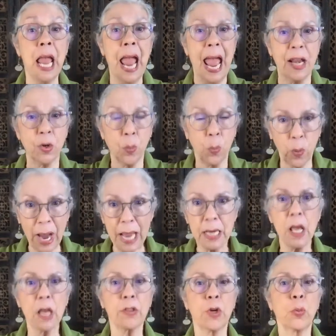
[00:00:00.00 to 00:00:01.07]
And
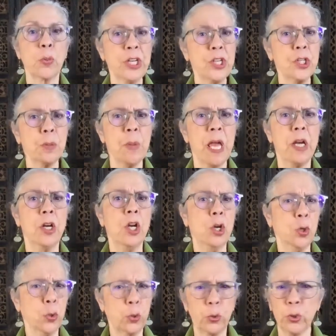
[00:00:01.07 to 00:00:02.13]
when the rich men
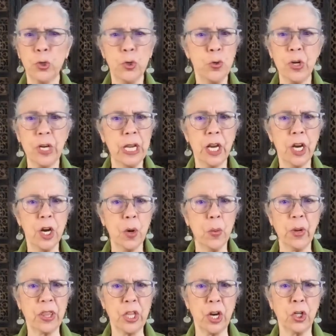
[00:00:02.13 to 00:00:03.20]
grew near
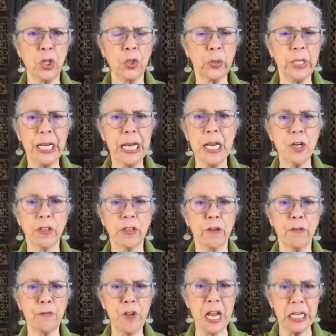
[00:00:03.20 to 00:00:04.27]
with their greed on their
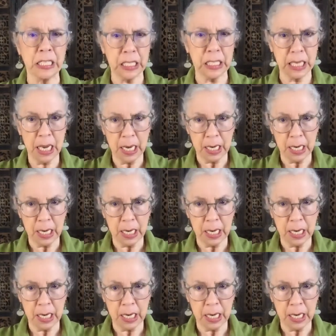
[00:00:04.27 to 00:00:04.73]
faces,